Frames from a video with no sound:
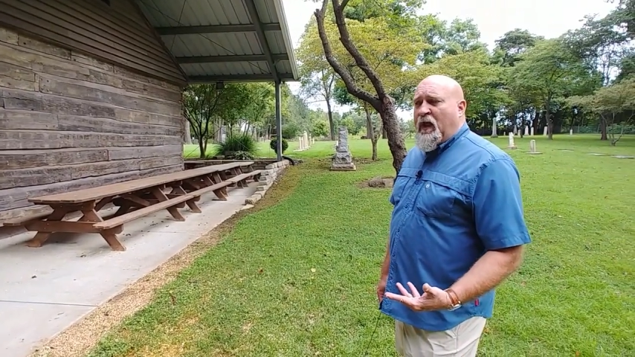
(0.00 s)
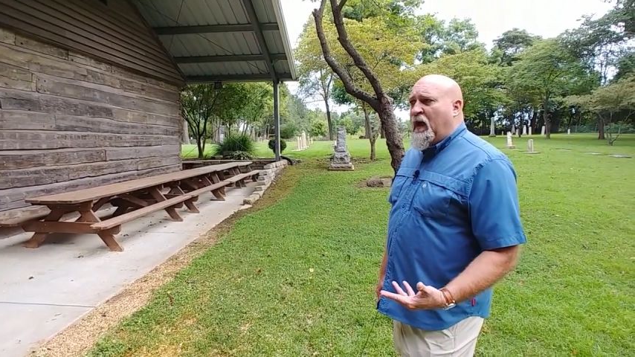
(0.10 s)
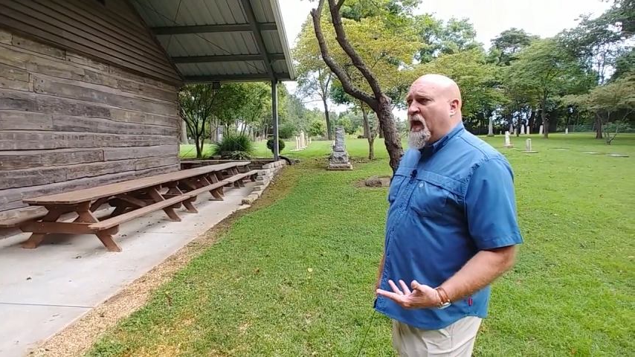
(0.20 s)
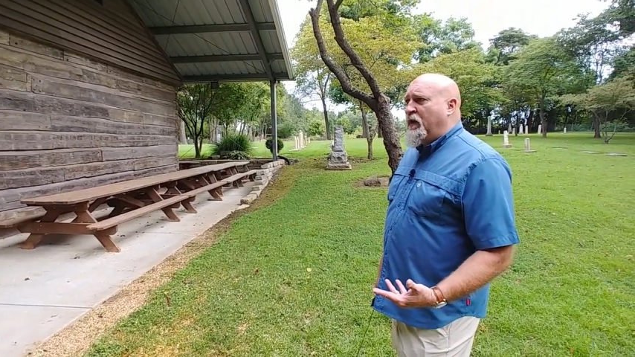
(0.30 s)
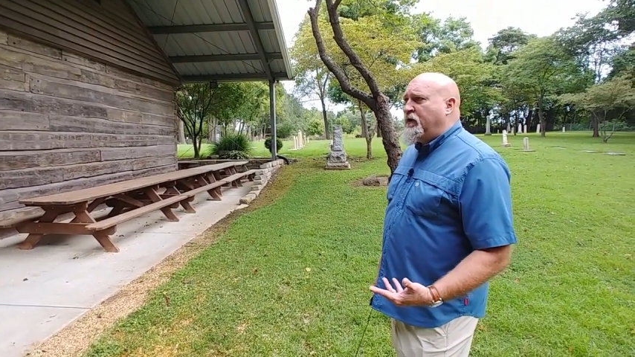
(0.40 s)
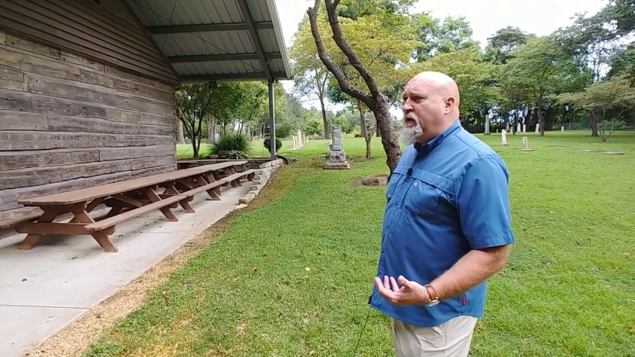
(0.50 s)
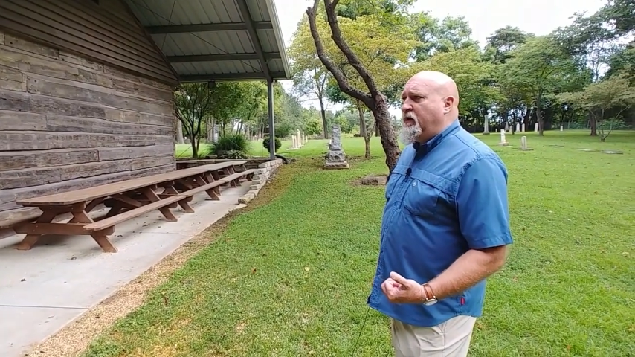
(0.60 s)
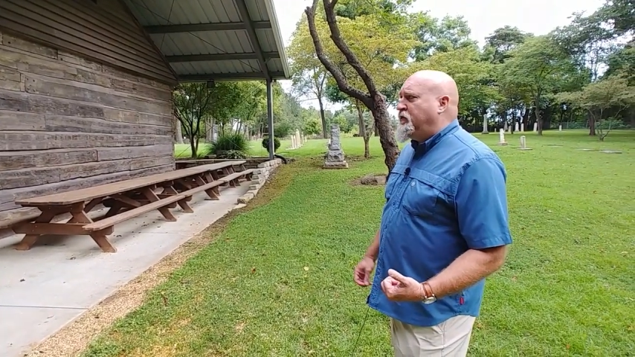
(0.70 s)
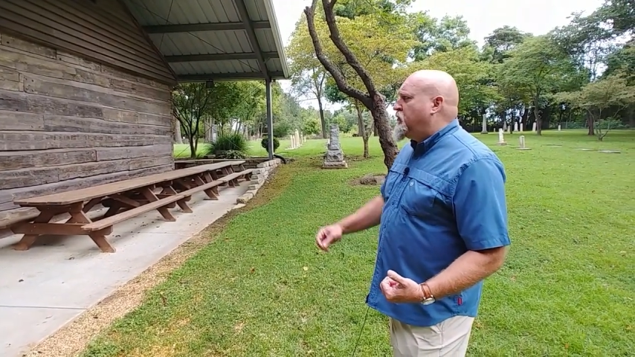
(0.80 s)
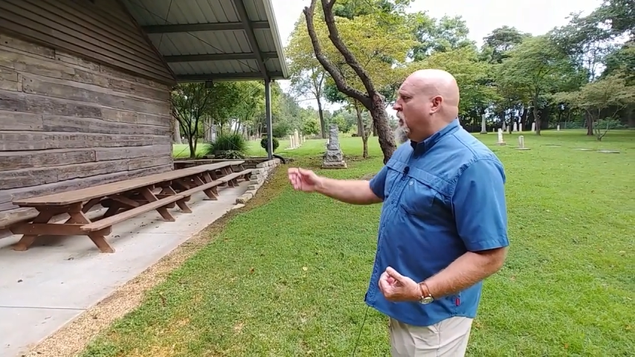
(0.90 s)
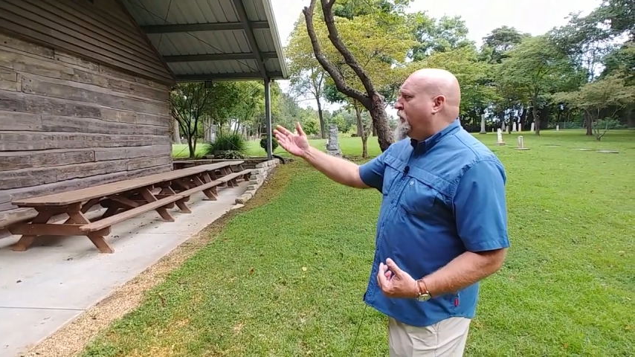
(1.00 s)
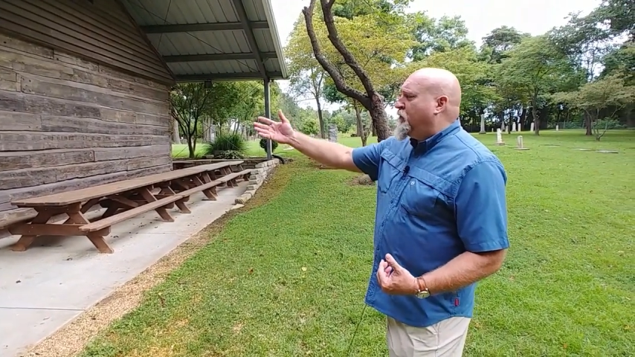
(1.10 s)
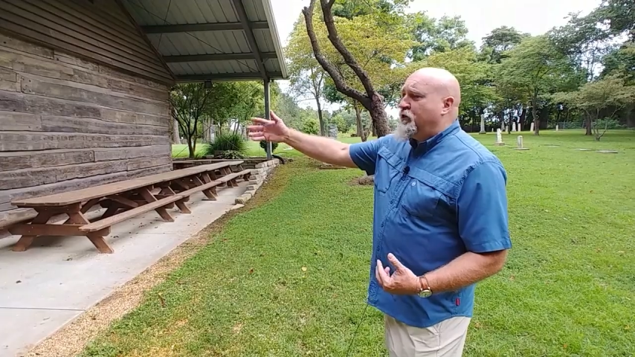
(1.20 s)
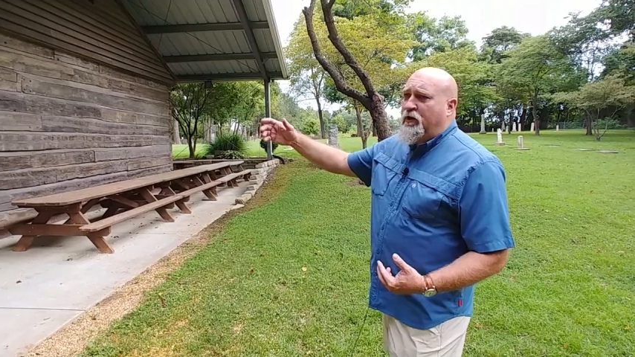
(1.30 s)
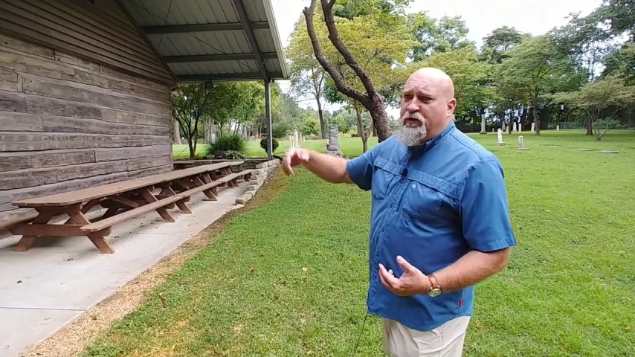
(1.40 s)
You didn't show up for
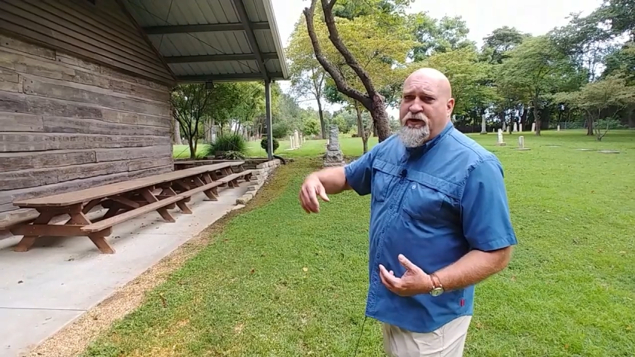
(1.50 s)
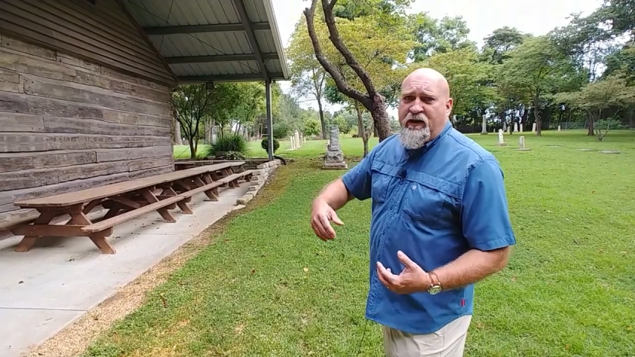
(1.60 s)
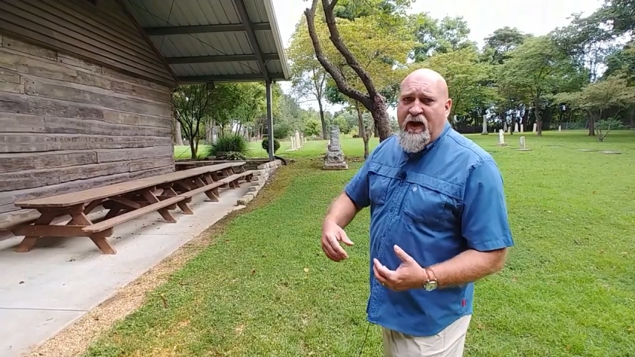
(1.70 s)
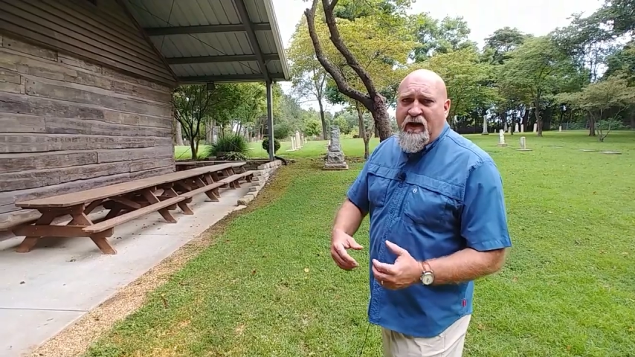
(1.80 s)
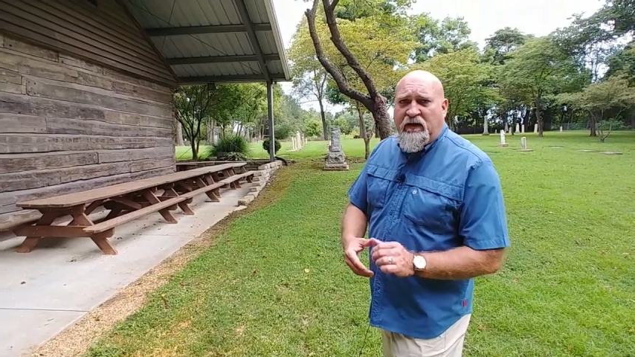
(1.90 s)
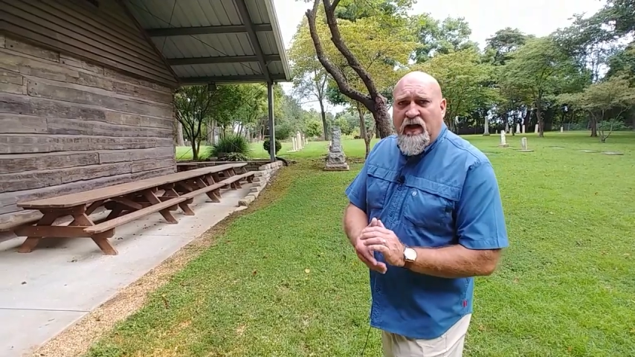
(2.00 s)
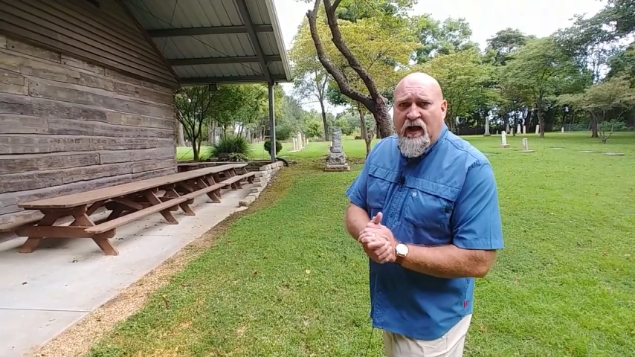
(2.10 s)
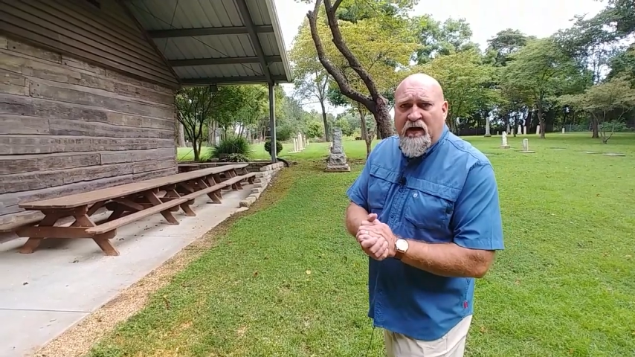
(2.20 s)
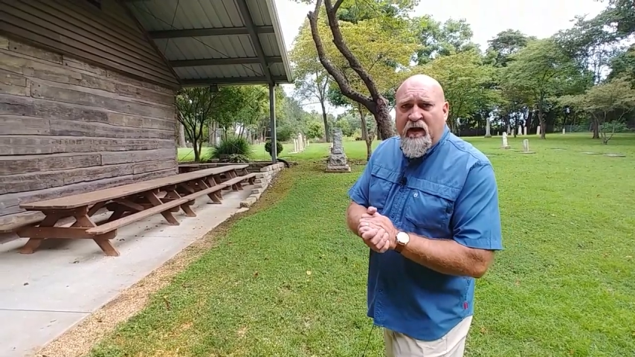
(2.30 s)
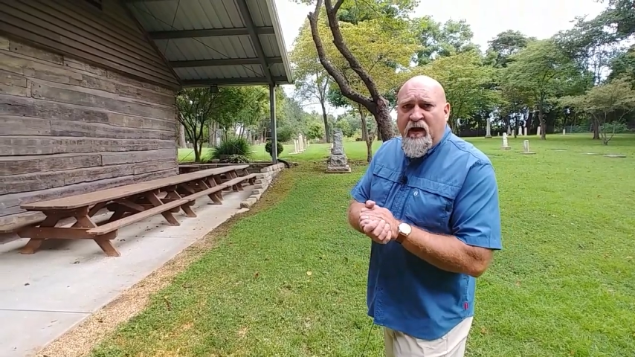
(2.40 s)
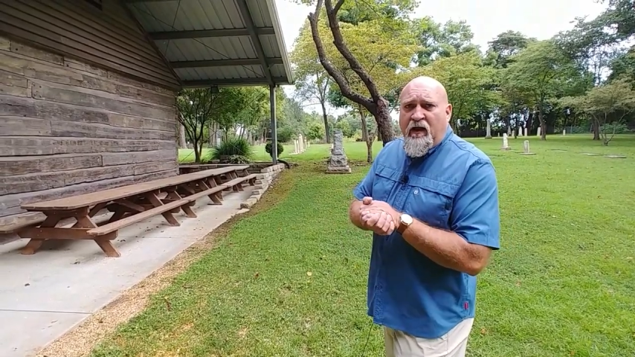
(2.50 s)
church at 9 o'clock,